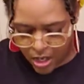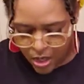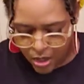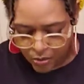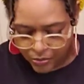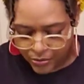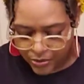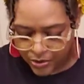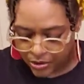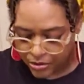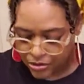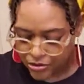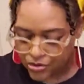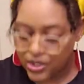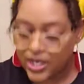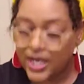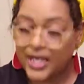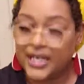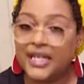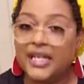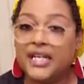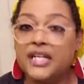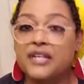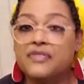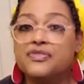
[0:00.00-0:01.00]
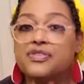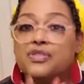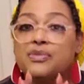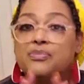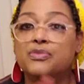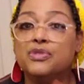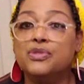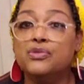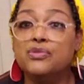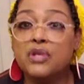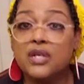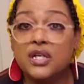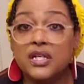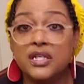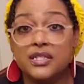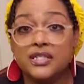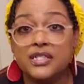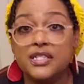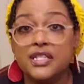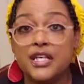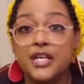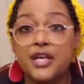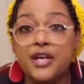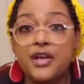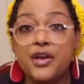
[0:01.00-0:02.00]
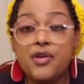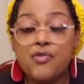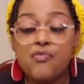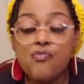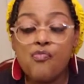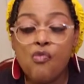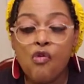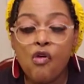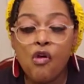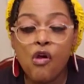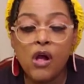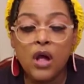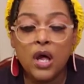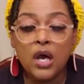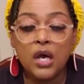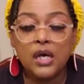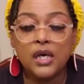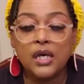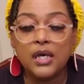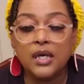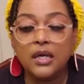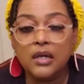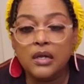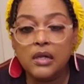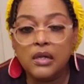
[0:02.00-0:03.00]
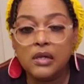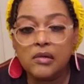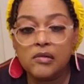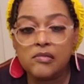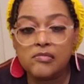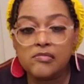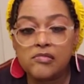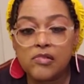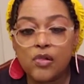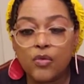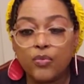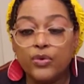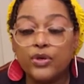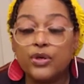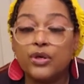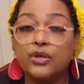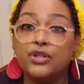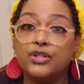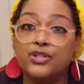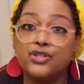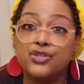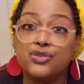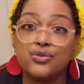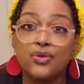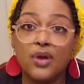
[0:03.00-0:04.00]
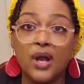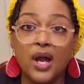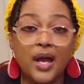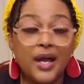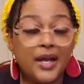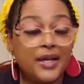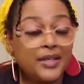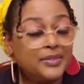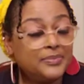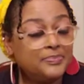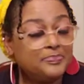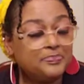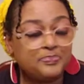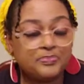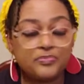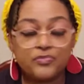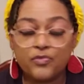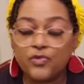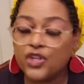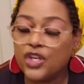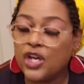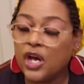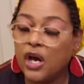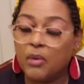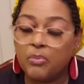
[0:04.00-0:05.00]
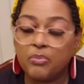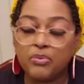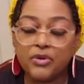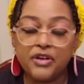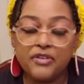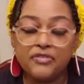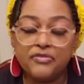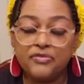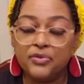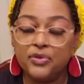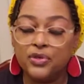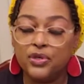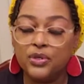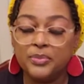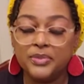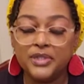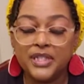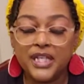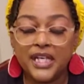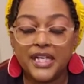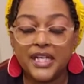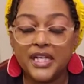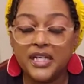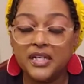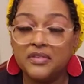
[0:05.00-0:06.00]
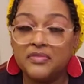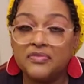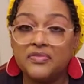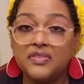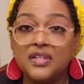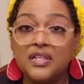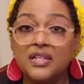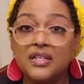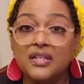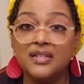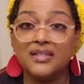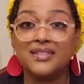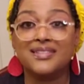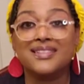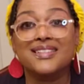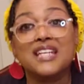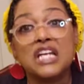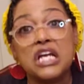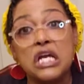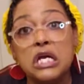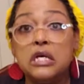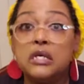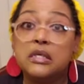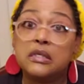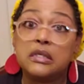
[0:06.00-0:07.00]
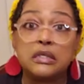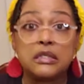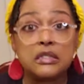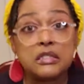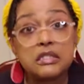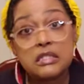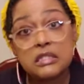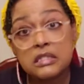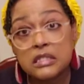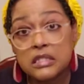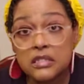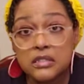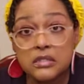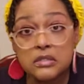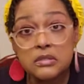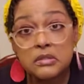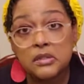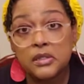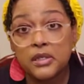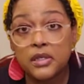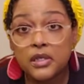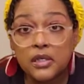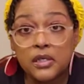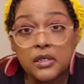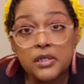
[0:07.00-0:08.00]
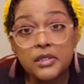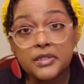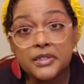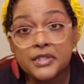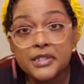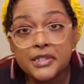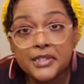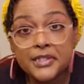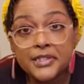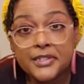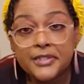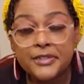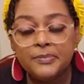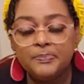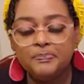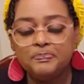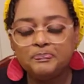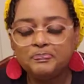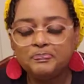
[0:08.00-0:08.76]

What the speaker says: We're going to try to have some new content. We're going to try, y'all pray for me, to have consistent content.